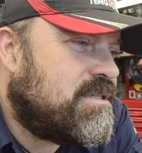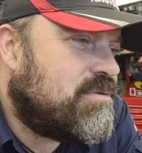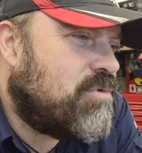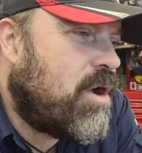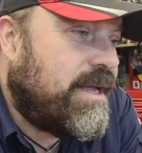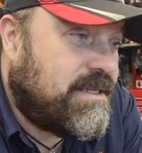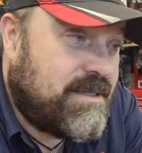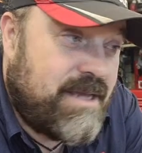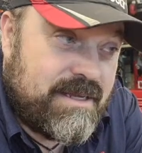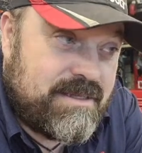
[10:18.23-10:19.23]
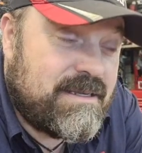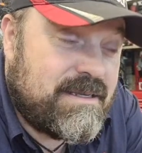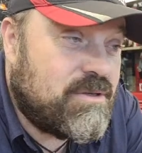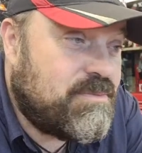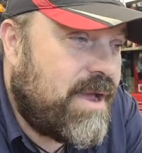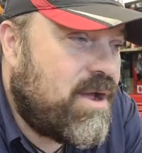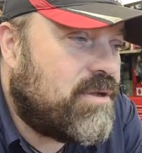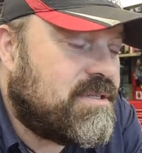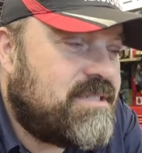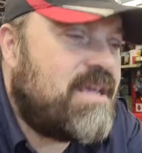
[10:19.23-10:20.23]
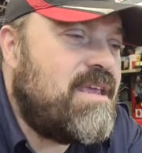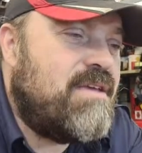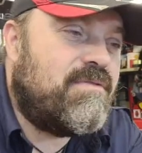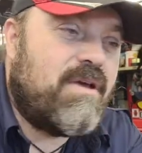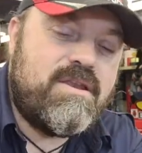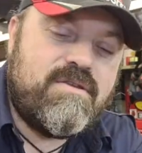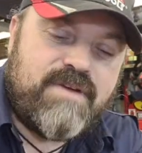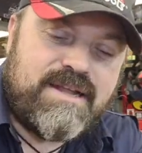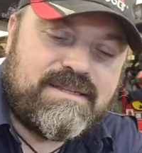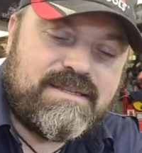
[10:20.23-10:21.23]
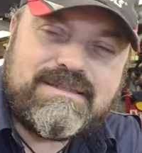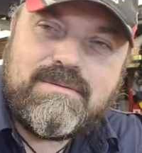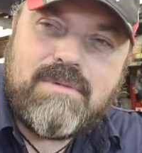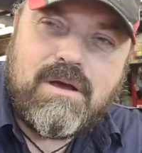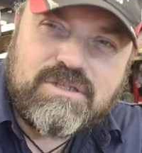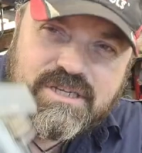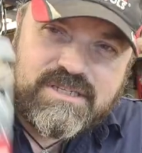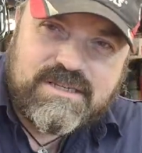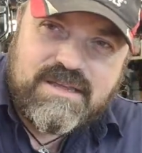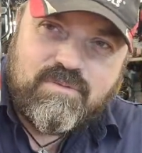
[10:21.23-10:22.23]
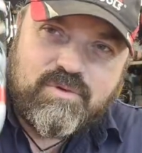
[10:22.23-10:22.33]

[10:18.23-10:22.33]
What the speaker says: Right, yes, Sal was bang on. Steve, and fantastic mug. Cheers, Steve.